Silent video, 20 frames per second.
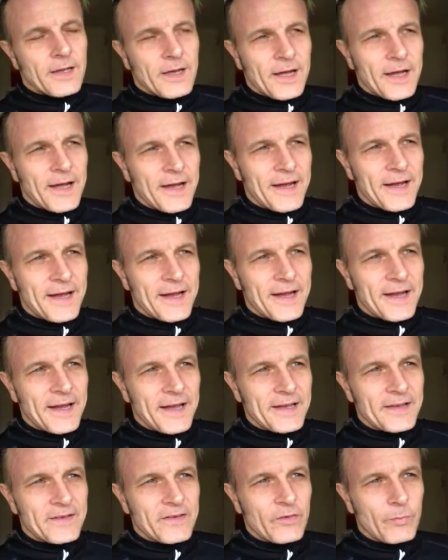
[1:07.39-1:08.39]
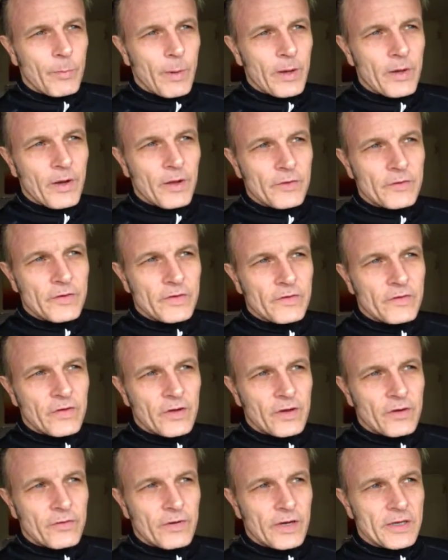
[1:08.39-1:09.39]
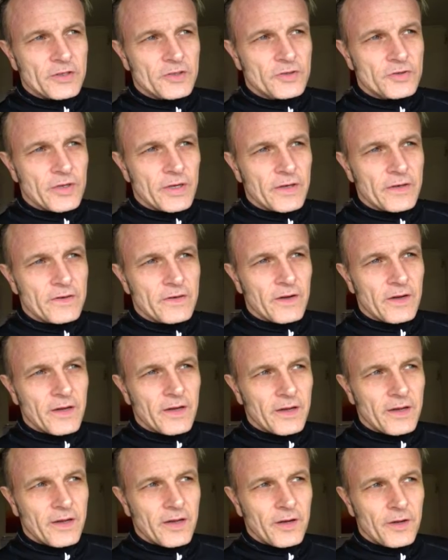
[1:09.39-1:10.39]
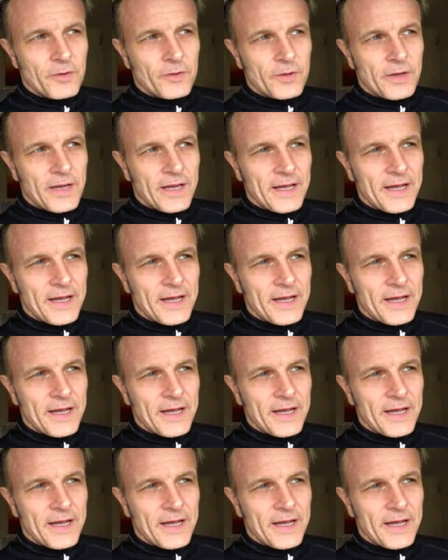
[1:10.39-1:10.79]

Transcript: And smoke loads of cigarettes. Drink Diet Coke.